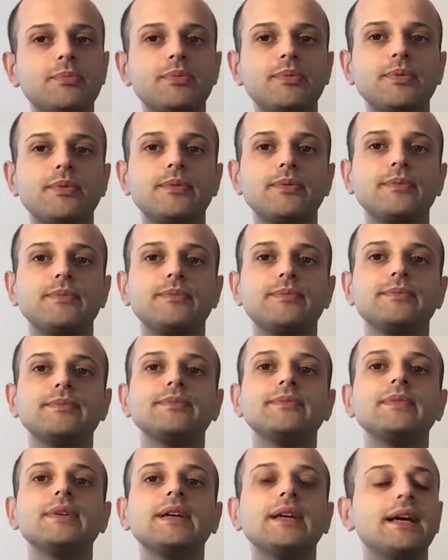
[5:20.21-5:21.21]

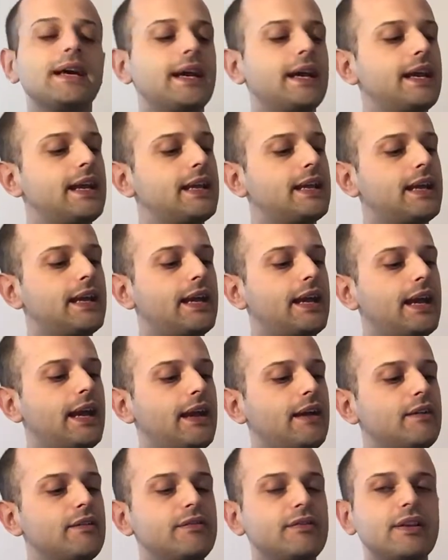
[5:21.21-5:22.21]
and I
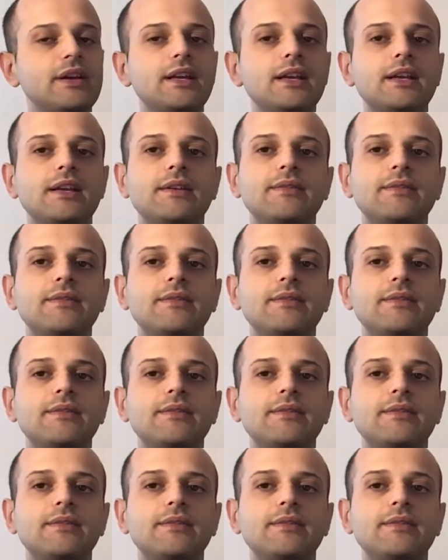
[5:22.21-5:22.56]
have E.